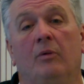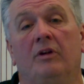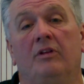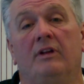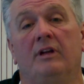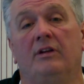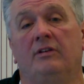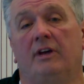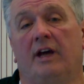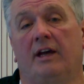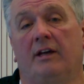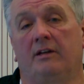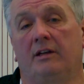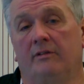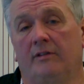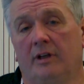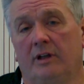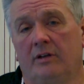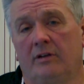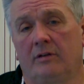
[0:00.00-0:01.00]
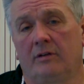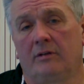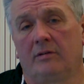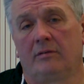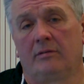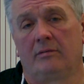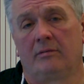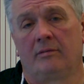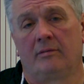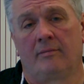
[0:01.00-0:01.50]
with these activities?
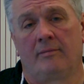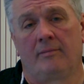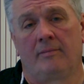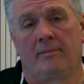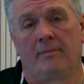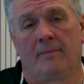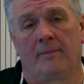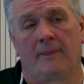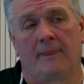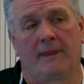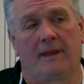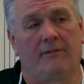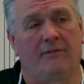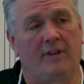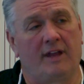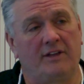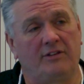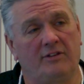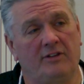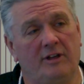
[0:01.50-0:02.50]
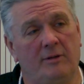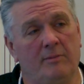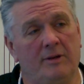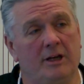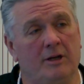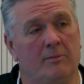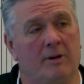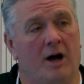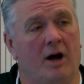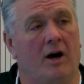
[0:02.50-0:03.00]
If they see
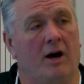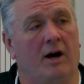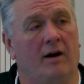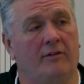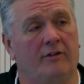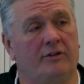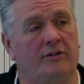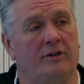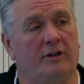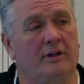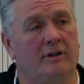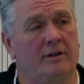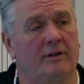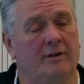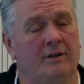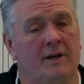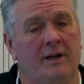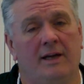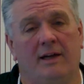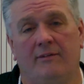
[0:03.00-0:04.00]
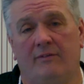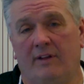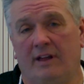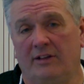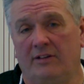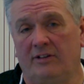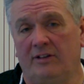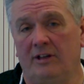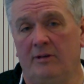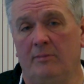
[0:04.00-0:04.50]
Mi'kmaq harvesting, if they
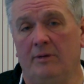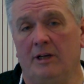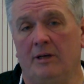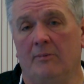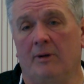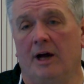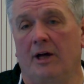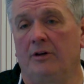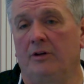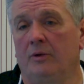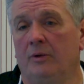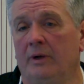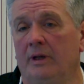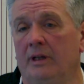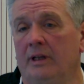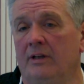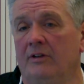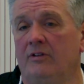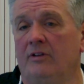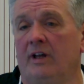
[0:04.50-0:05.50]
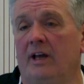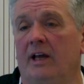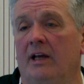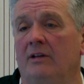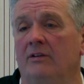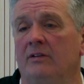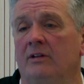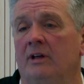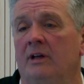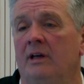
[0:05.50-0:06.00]
see Mi'kmaq doing these
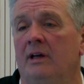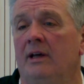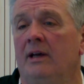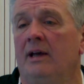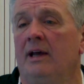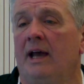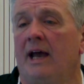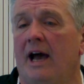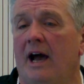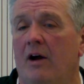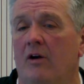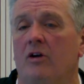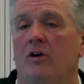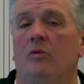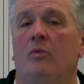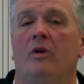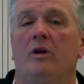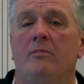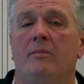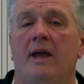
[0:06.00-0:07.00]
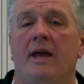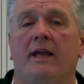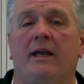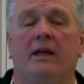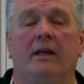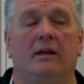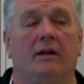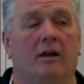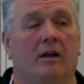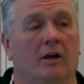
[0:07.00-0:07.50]
things, how can we make
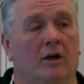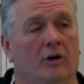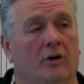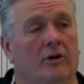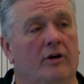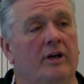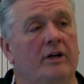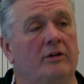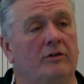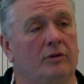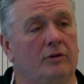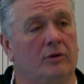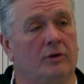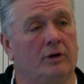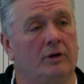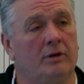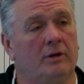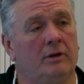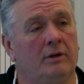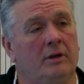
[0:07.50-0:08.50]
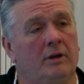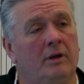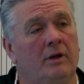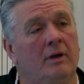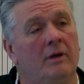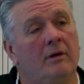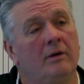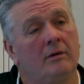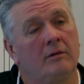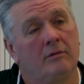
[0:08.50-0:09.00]
it a learning tool
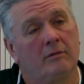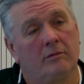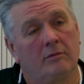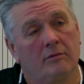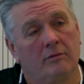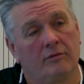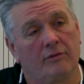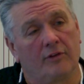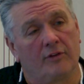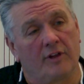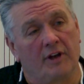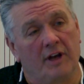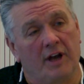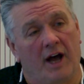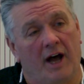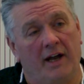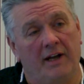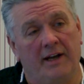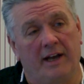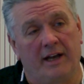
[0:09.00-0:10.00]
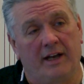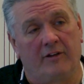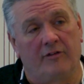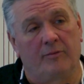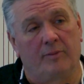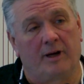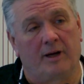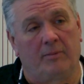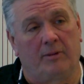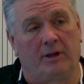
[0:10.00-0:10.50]
for the
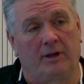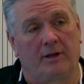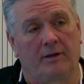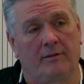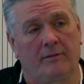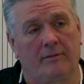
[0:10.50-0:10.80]
non-native public